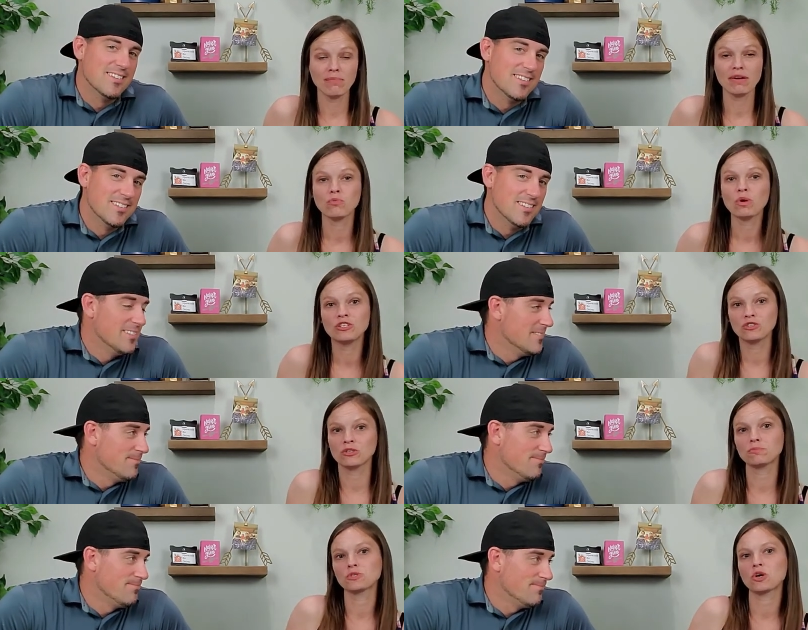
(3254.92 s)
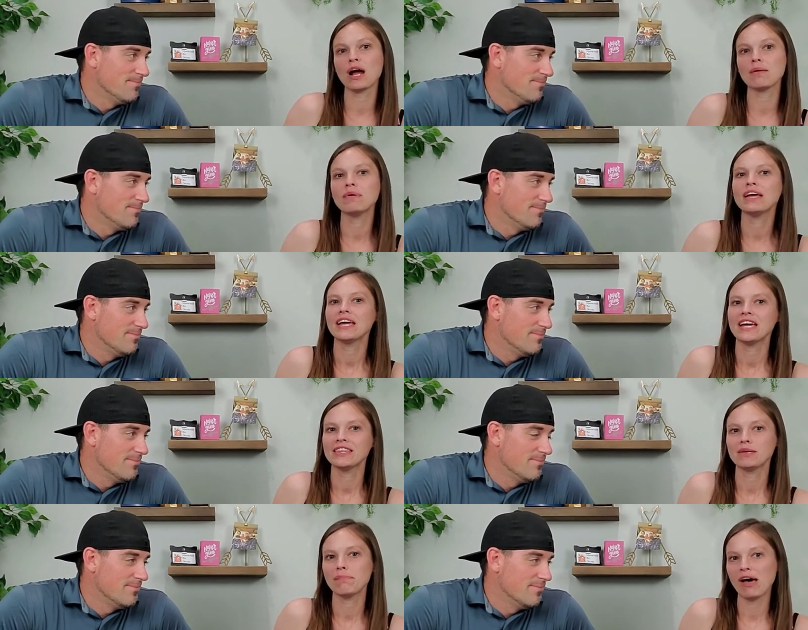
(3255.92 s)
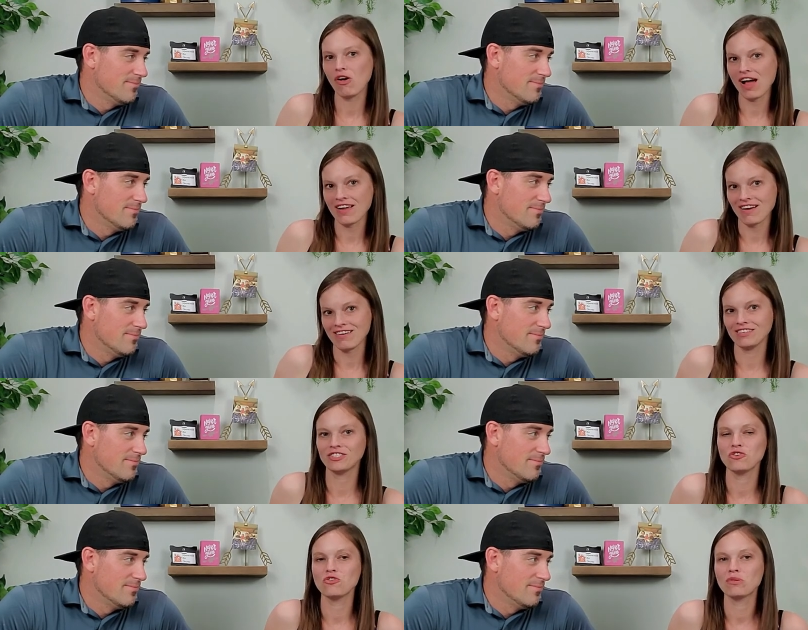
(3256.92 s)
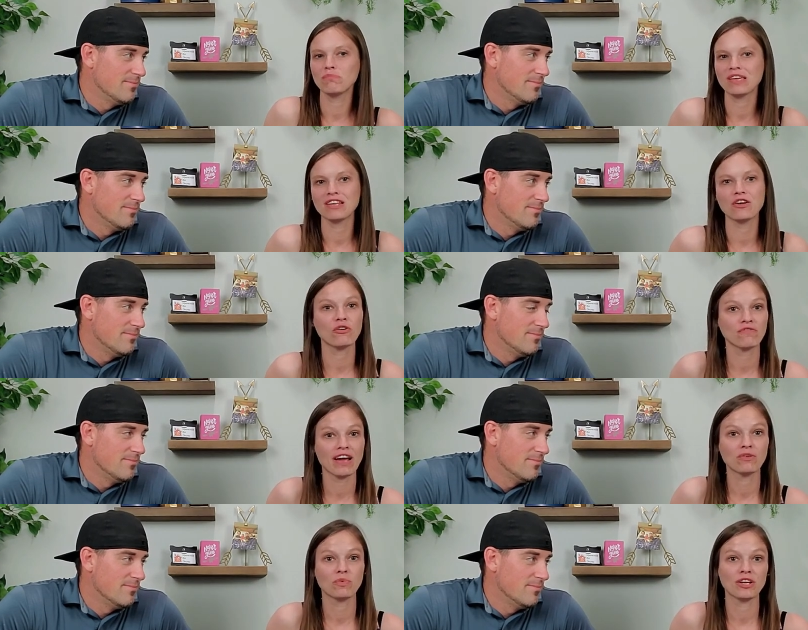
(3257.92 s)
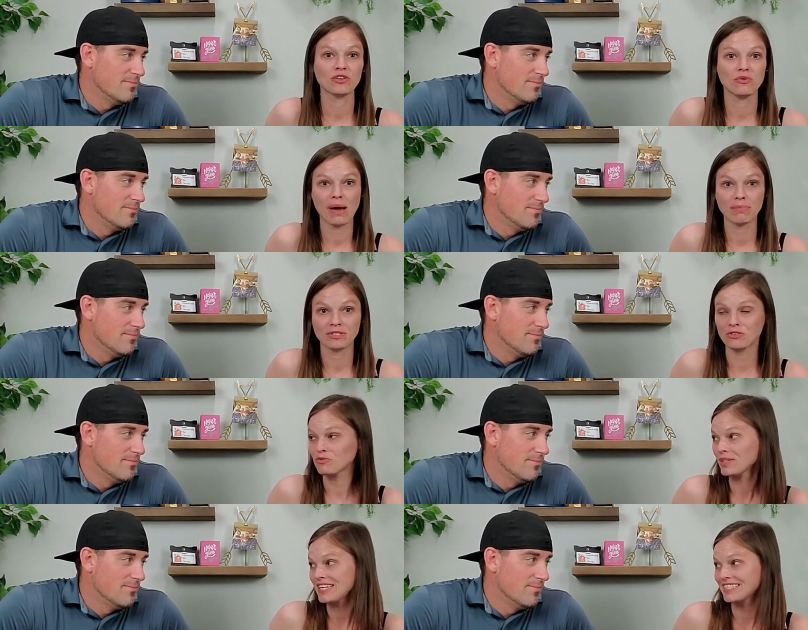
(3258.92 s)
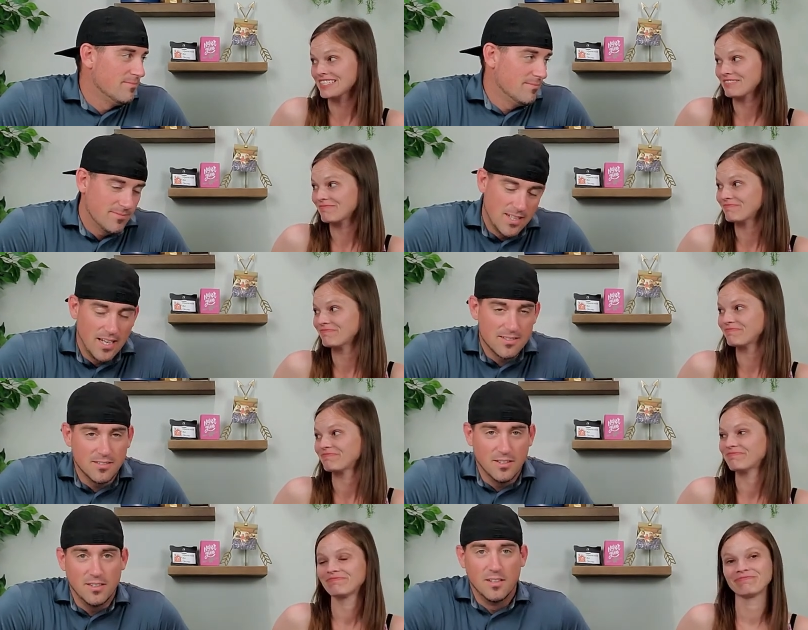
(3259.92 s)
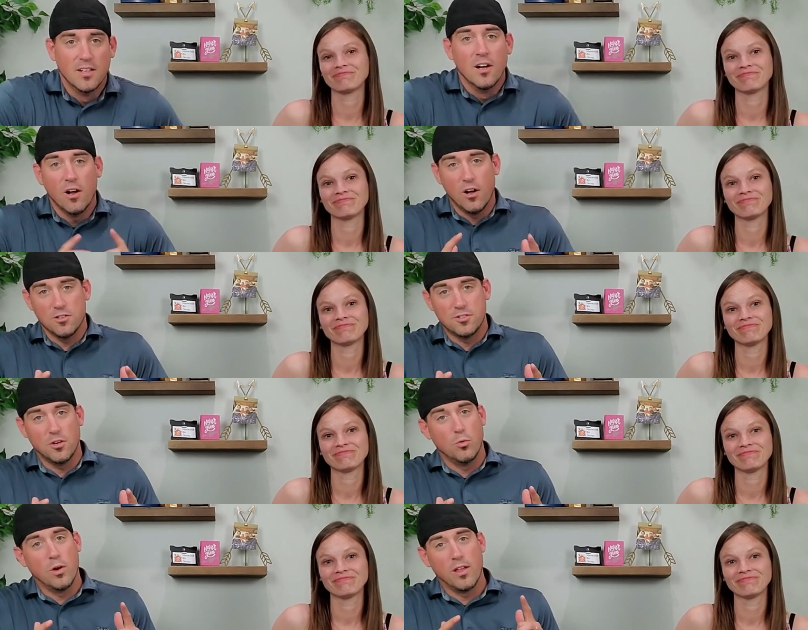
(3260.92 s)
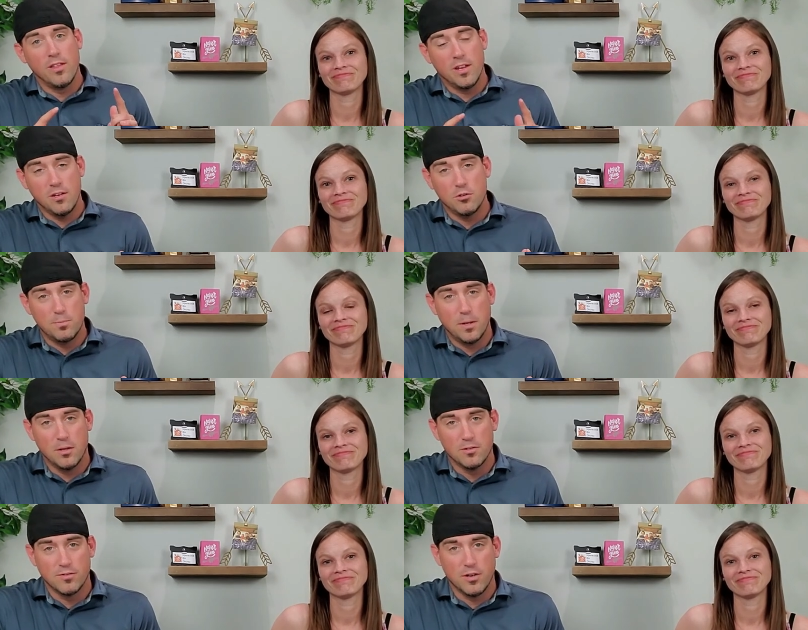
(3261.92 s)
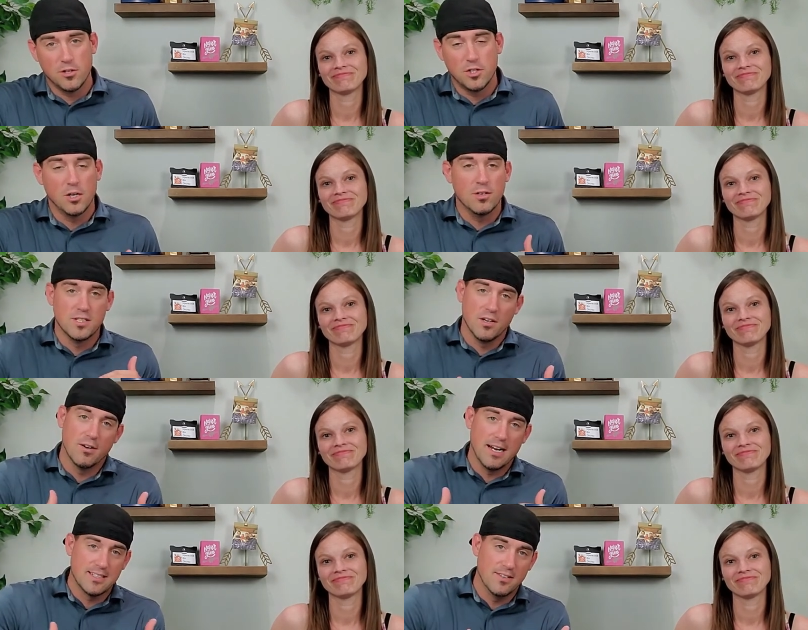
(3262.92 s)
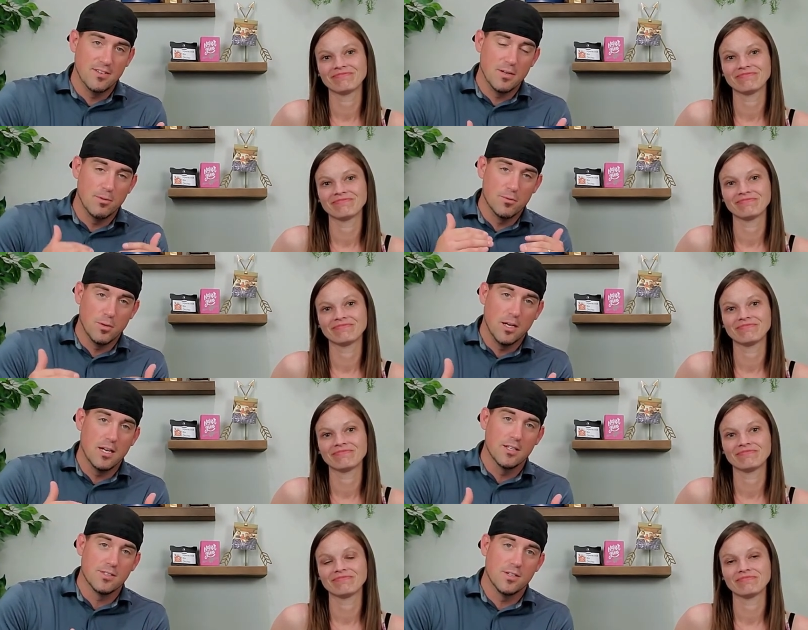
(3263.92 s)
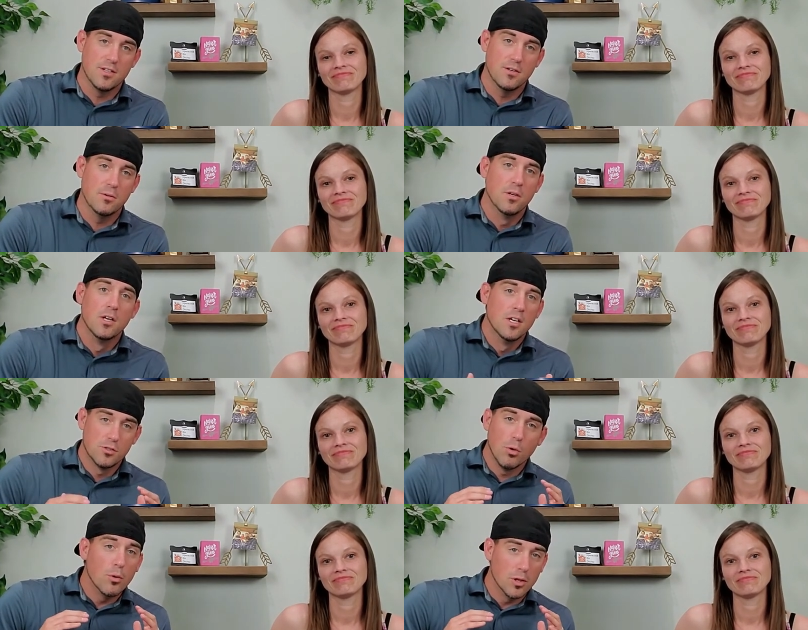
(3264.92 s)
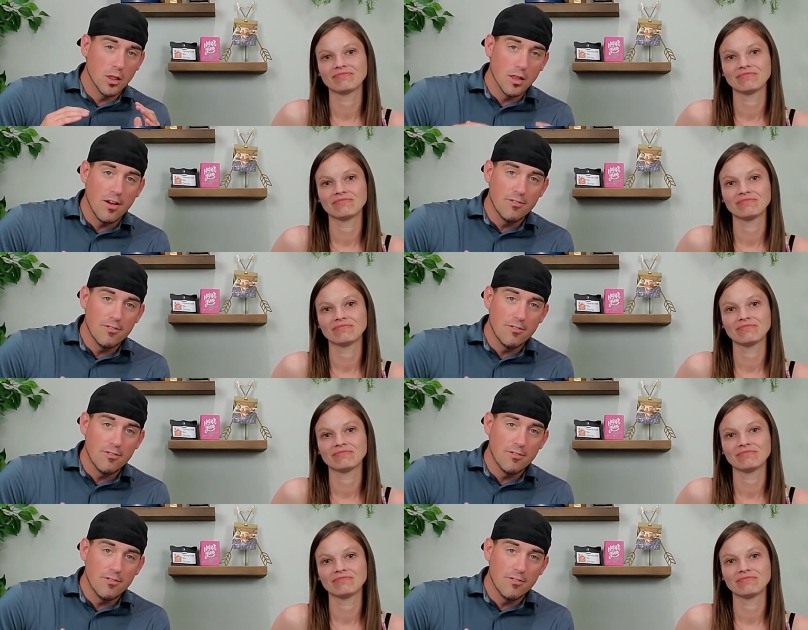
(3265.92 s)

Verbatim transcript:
Speaker 1: and once you subscribe, hit the bell icon so you can be notified when new episodes release.
Speaker 2: Excellent. Also, one of the huge pillars of our show is interactivity between us and you. So we would love